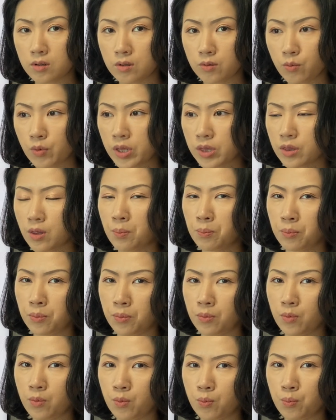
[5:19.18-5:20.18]
with some
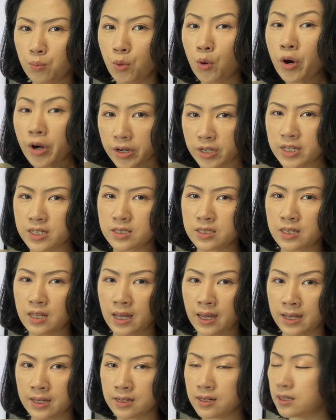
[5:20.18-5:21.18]
more
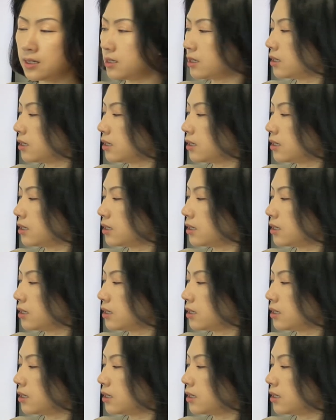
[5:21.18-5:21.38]
detail